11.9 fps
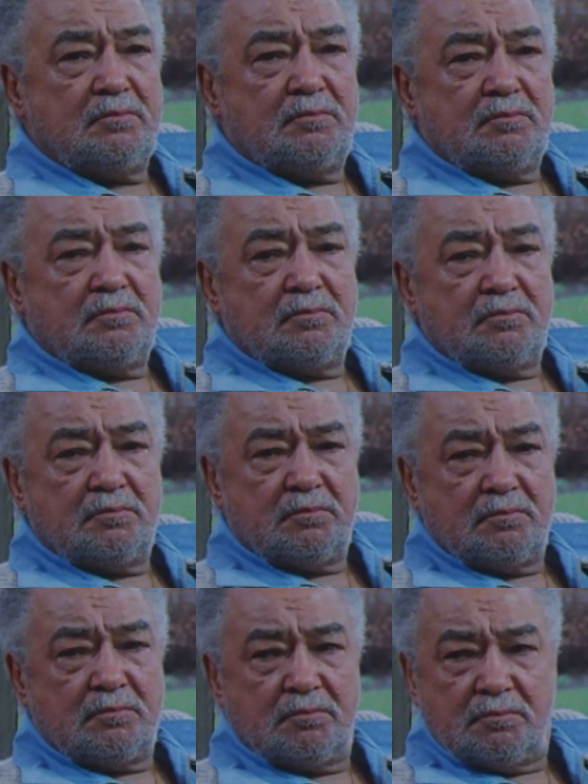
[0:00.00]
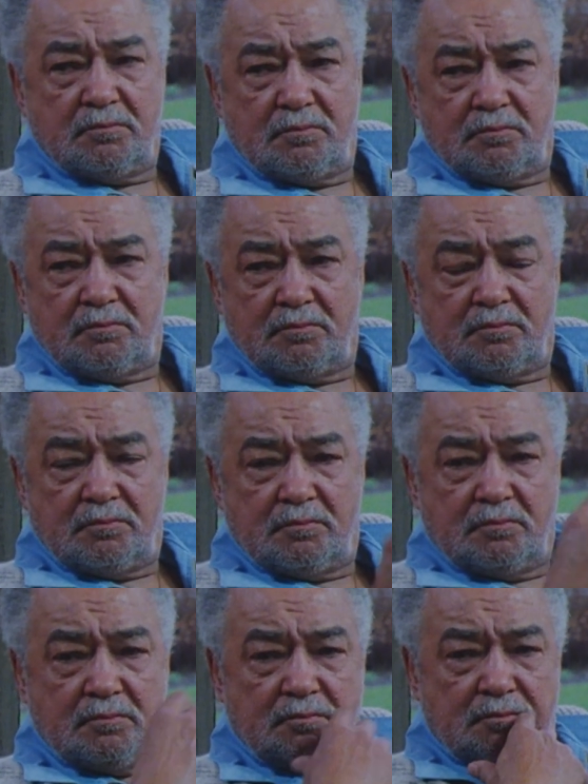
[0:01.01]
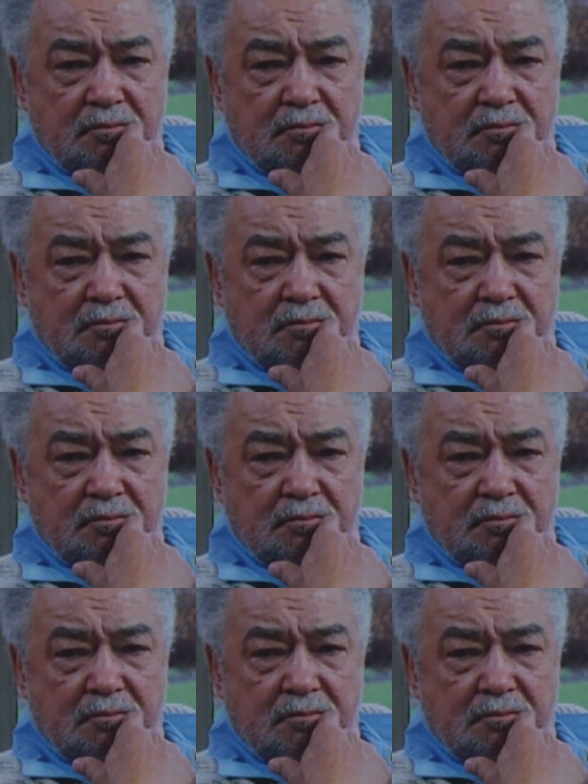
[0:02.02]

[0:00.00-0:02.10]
(no one is talking)